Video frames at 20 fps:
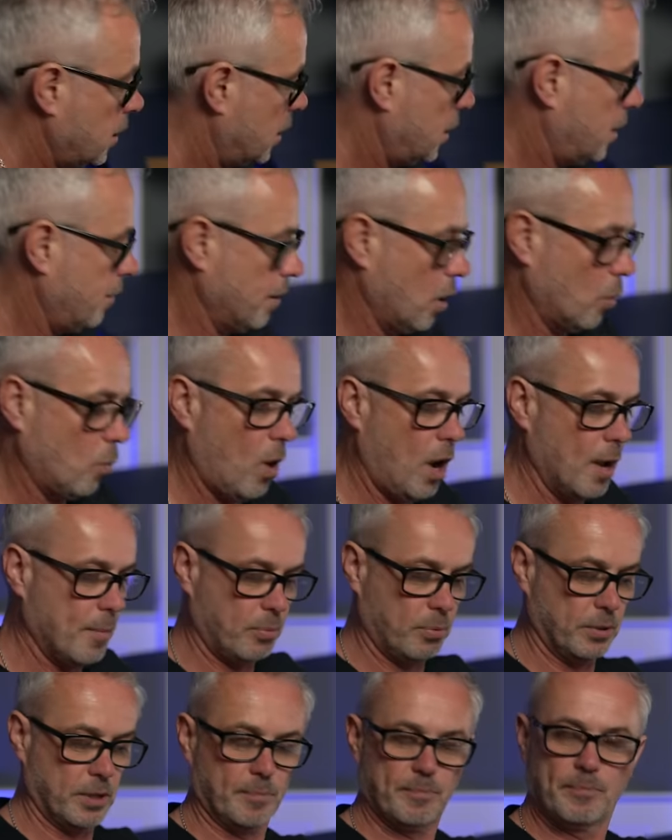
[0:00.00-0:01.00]
Give it a
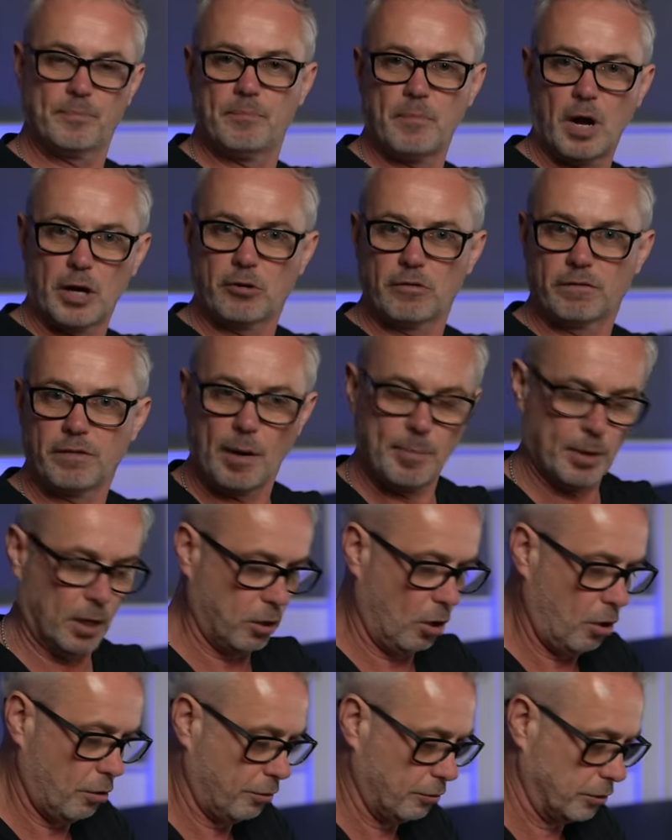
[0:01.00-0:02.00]
wipe with a microfiber
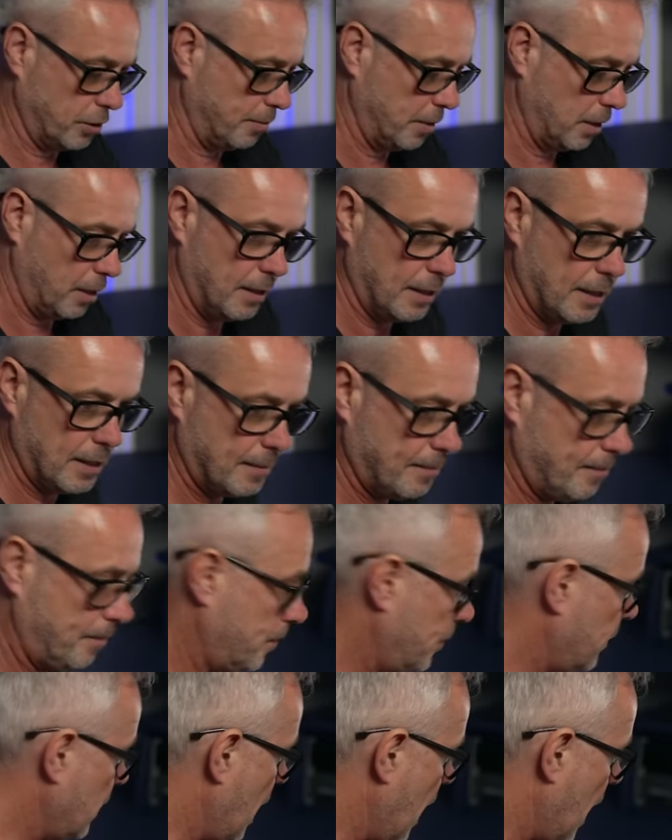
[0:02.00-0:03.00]
cloth or something like that,
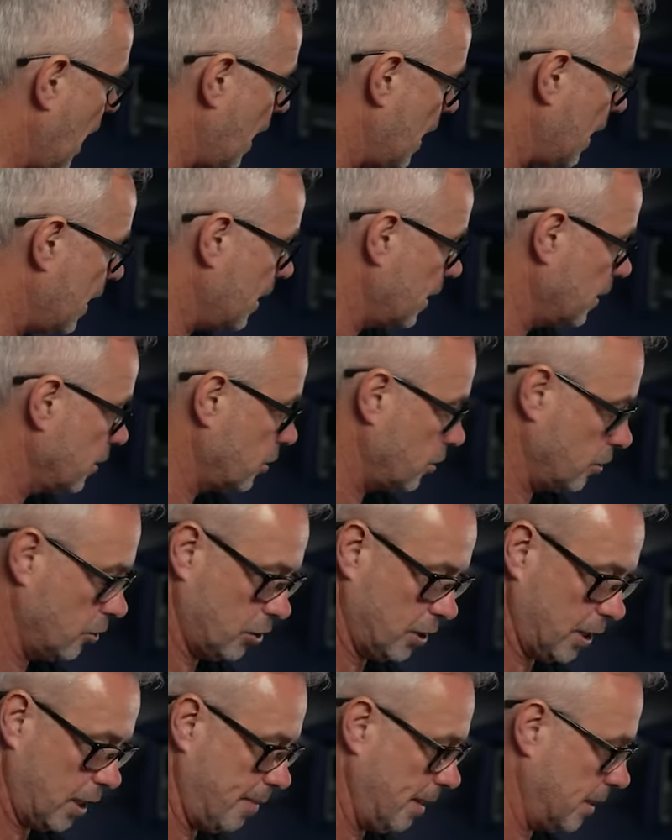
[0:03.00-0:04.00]
and
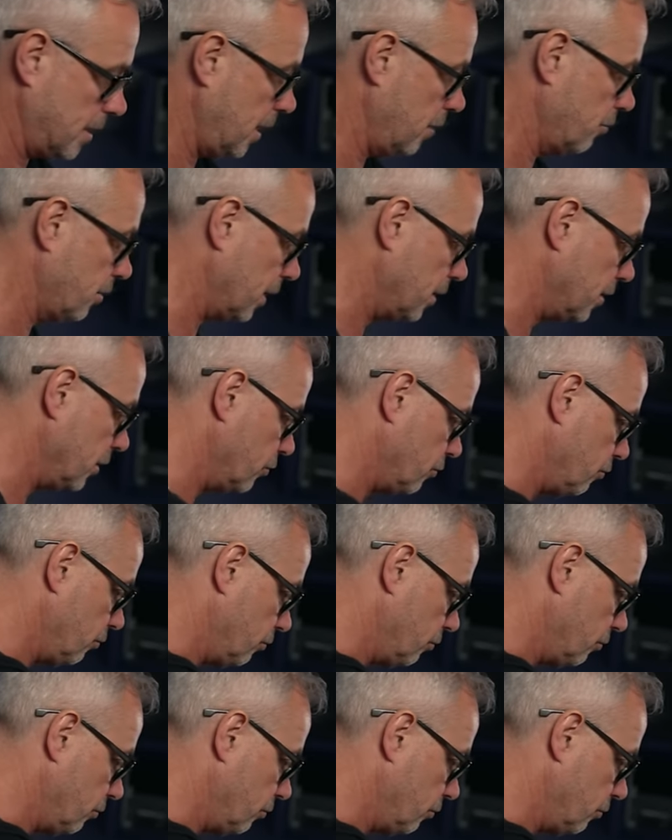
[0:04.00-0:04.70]
just stick it back together again. It's